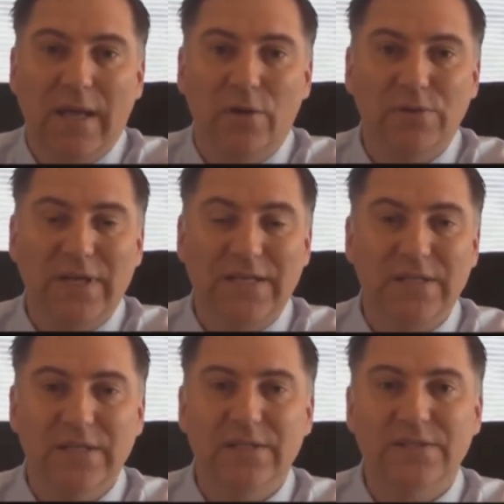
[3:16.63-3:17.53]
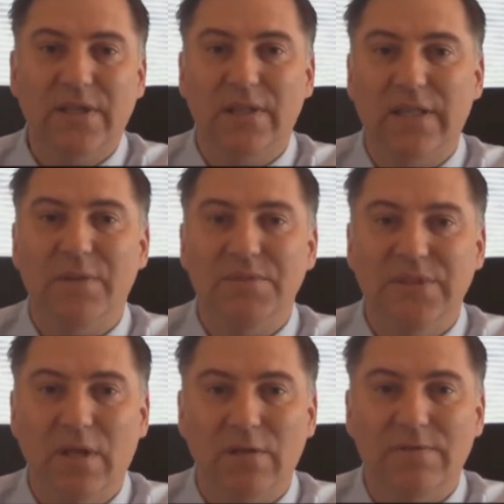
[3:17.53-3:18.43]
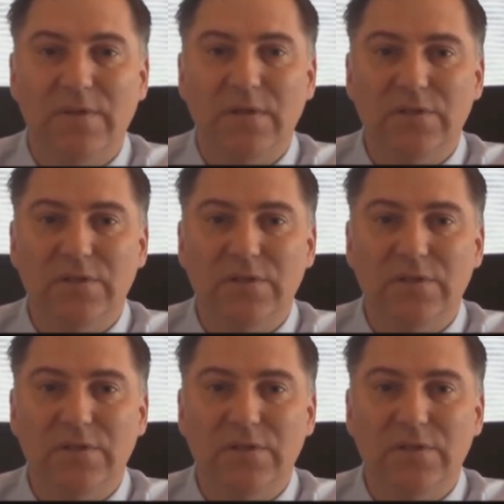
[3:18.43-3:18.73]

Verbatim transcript: and whose ideas can lend themselves